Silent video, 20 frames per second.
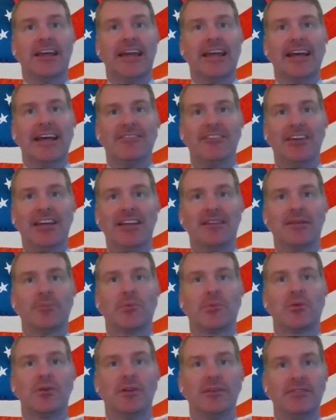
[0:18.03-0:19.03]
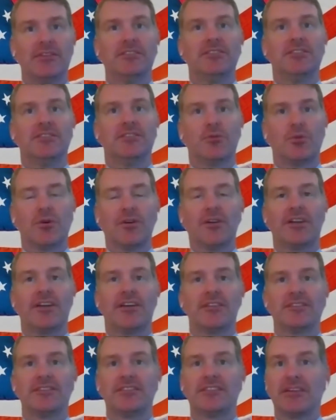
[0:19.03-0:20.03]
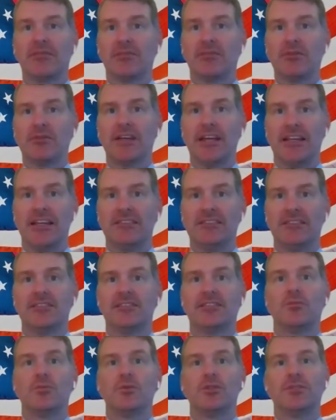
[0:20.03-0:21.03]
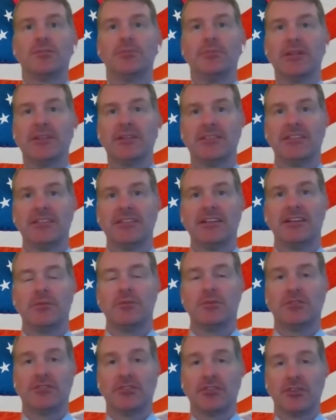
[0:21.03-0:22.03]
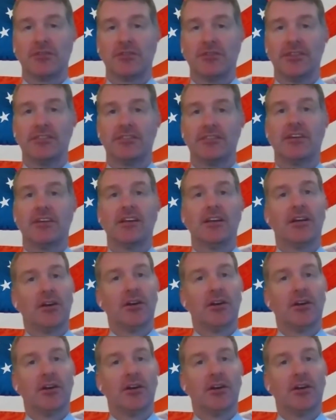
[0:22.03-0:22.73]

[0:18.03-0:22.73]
and I've had the privilege of working on several cases in which military reservists